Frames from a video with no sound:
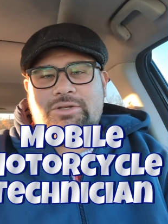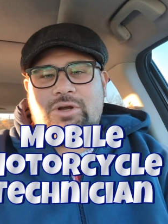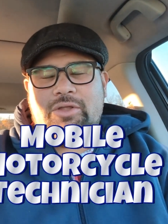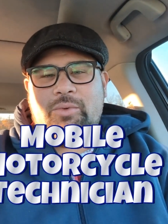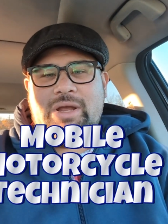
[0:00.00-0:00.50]
So
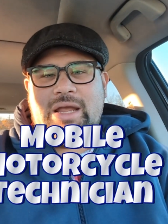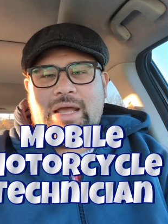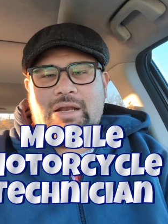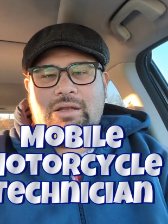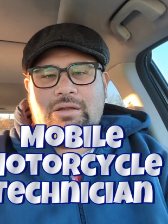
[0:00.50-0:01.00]
on the
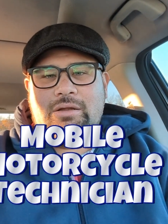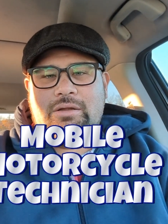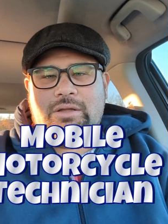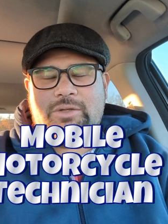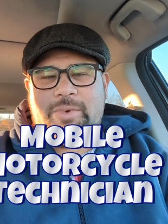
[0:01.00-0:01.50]
weekend,
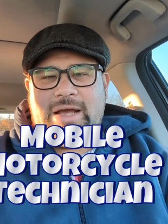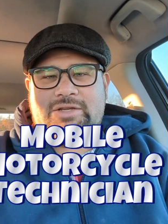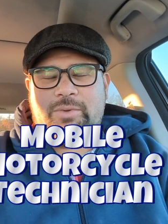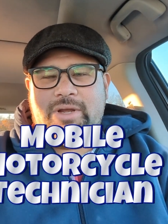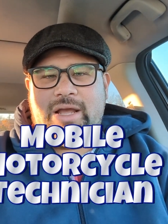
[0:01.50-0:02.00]
this
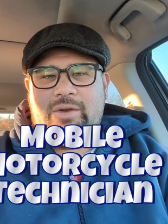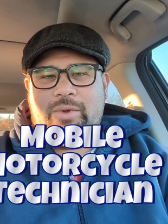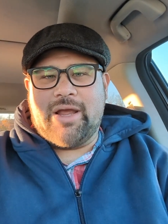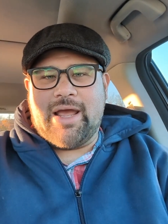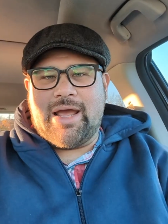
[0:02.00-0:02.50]
past weekend,
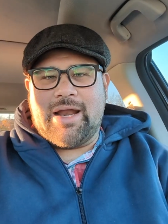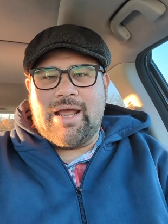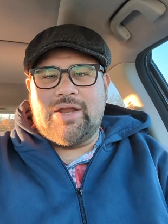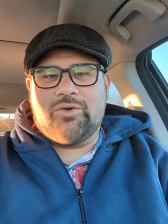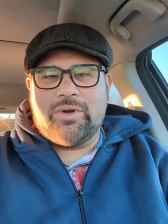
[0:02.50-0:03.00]
we had
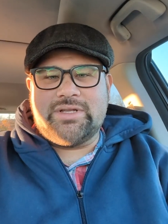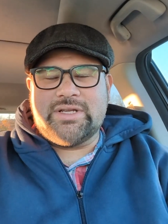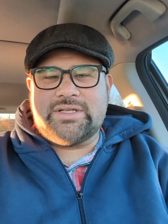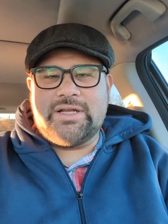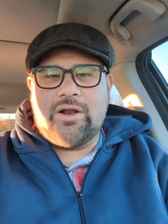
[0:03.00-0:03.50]
a
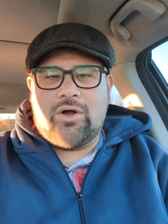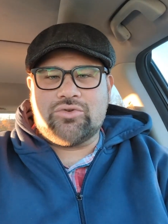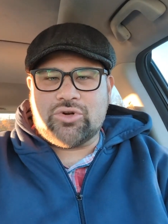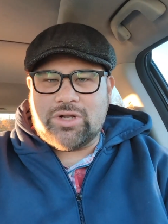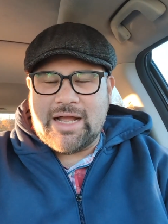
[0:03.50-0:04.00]
2016
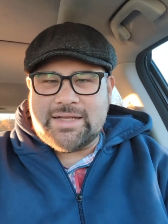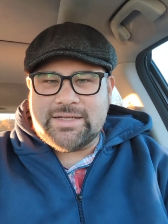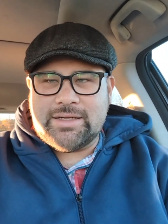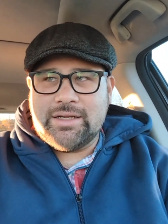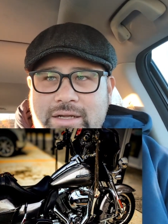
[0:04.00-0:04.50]
Ultra
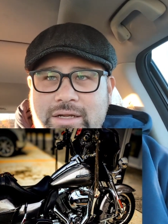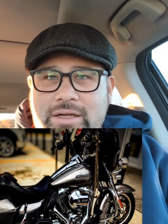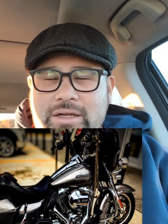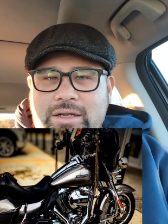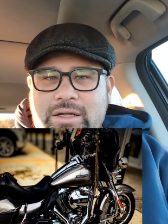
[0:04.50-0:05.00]
Classic
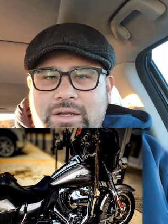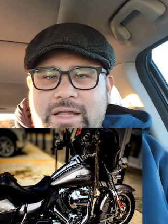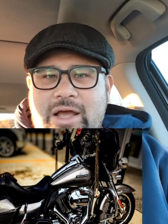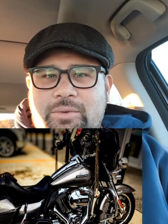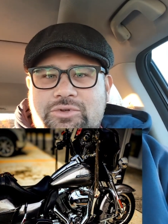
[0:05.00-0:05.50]

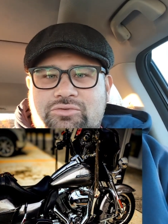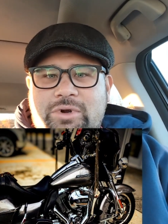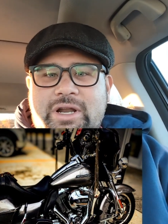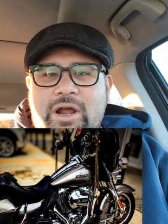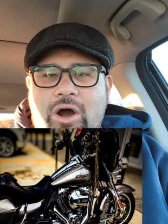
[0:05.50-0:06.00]
that was
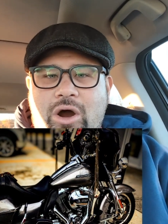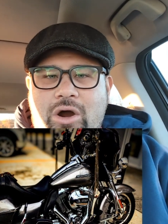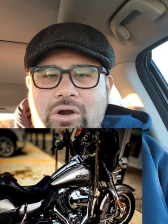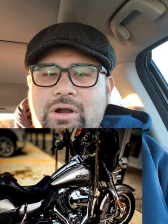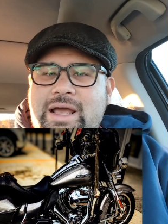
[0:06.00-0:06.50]
running
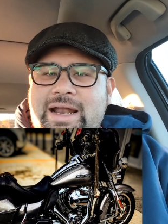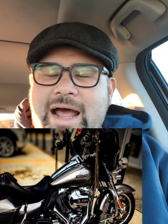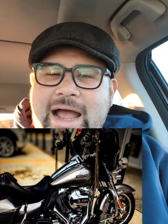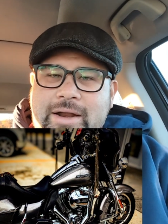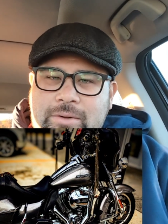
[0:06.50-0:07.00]
hard at
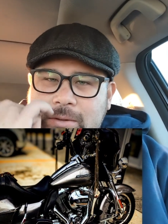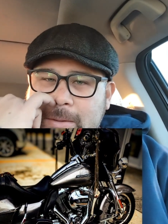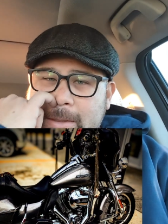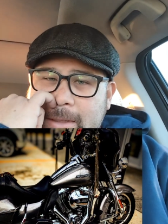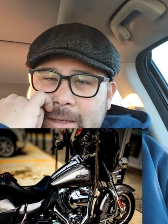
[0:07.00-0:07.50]

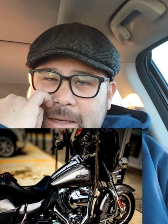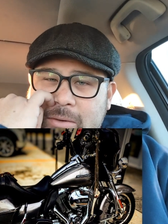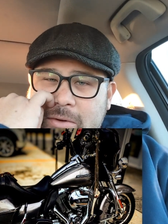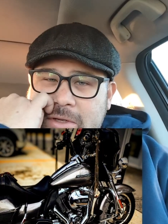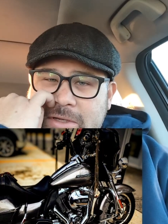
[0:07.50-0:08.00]
idle.
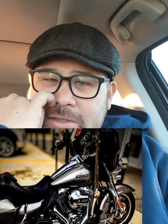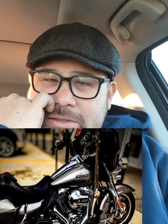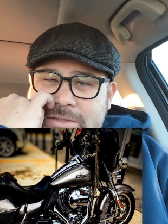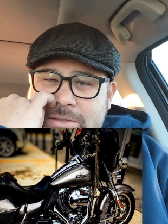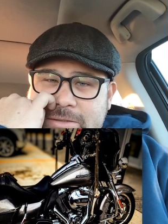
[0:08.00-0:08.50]
It
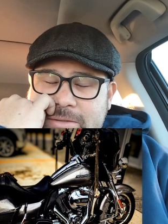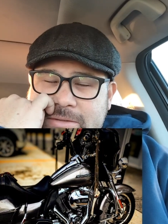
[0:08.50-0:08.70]
was